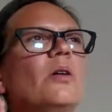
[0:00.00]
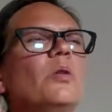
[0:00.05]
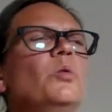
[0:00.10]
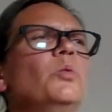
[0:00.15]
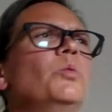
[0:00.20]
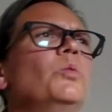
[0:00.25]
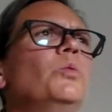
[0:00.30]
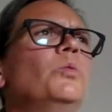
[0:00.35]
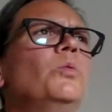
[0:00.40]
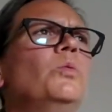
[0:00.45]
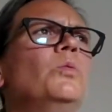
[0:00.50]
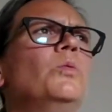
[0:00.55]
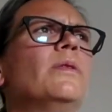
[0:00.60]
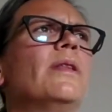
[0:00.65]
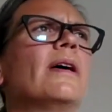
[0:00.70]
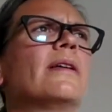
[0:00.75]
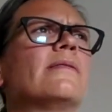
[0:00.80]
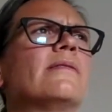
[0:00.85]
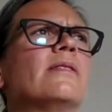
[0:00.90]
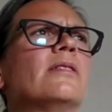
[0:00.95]
Ooh,
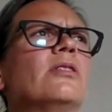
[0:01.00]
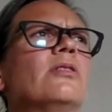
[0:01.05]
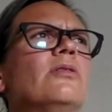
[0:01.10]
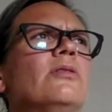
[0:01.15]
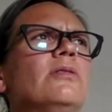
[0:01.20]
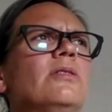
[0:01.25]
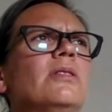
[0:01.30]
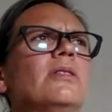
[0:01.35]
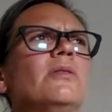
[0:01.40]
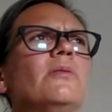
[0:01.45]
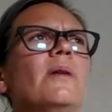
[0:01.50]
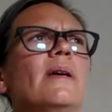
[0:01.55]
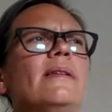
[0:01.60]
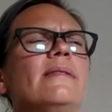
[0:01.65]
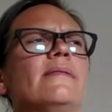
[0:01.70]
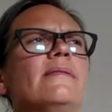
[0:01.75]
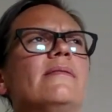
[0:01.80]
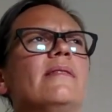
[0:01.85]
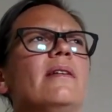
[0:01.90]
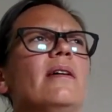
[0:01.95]
that's a good
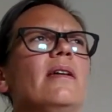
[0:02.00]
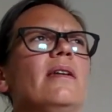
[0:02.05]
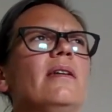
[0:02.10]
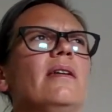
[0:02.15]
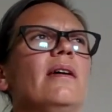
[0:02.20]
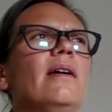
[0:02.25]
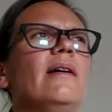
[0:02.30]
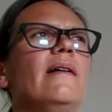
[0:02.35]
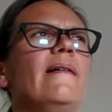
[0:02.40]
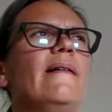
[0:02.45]
question.